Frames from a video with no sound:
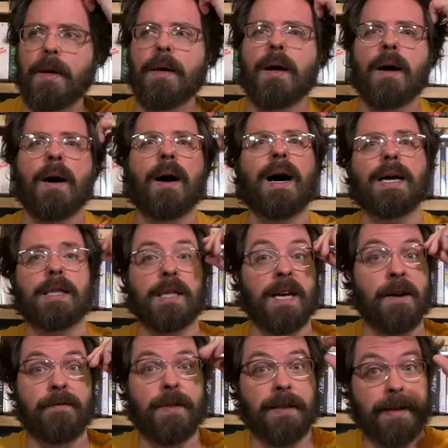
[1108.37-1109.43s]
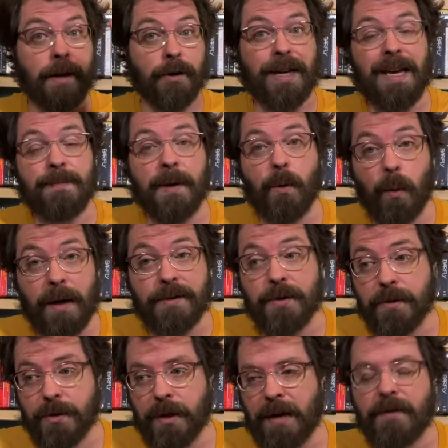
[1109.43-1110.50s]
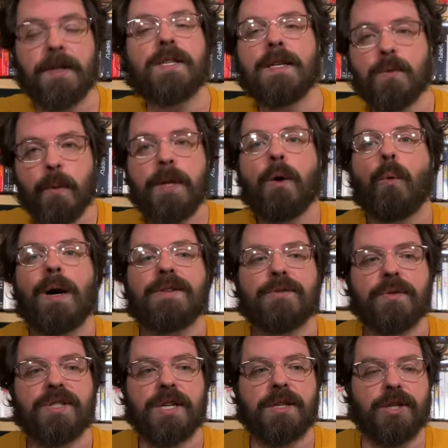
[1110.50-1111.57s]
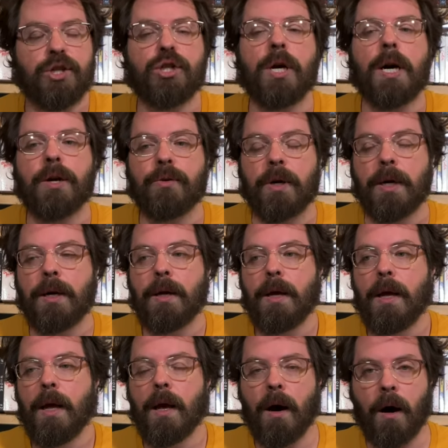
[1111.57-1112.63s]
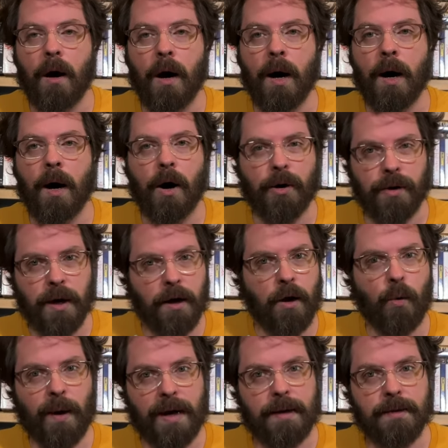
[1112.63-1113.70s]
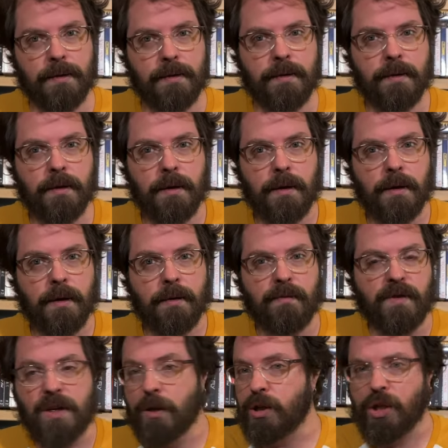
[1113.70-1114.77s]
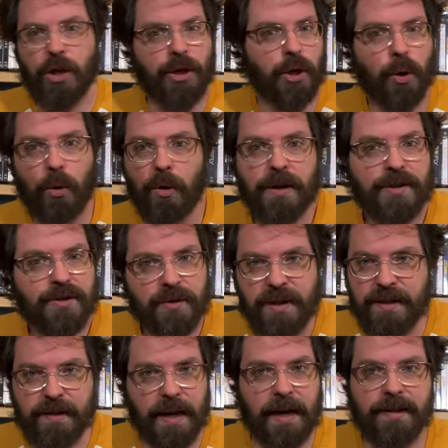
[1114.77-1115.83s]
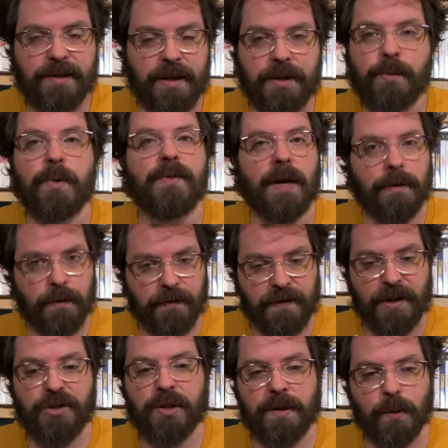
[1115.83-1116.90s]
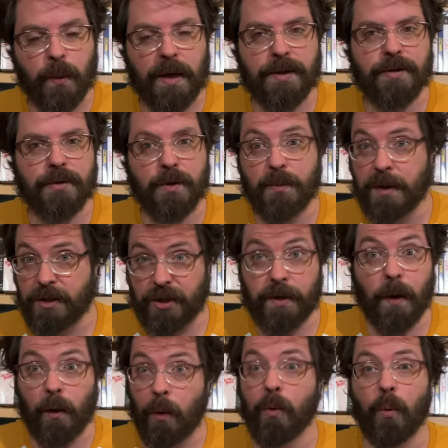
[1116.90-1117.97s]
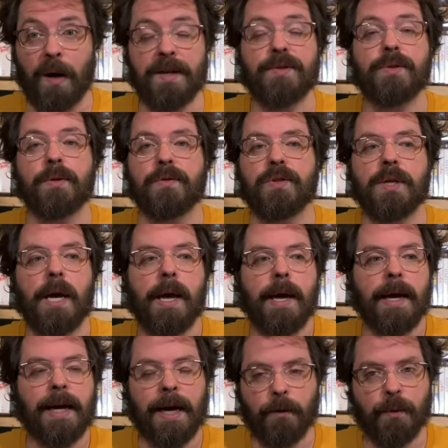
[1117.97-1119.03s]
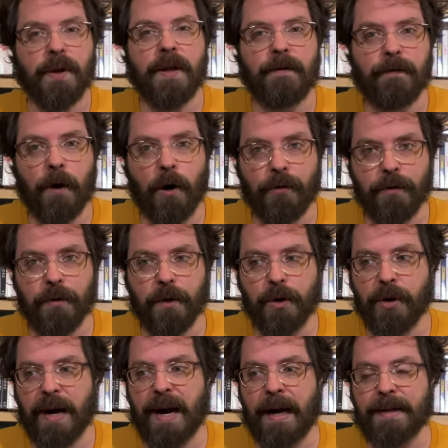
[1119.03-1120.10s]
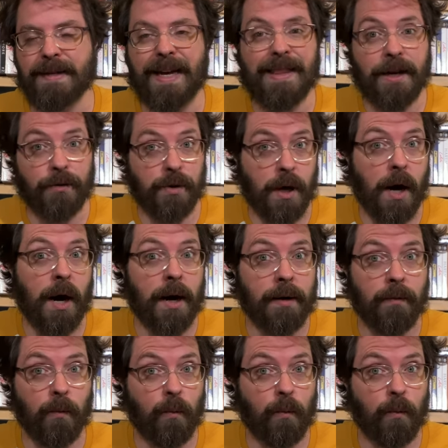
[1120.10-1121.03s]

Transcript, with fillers: Uh, I love that they are keeping Westerns alive because, as we know, Westerns as a genre uh, are not always the the coolest or the sexiest. We've got revisionist westerns, but just old westerns can really fall through the cracks, and they're not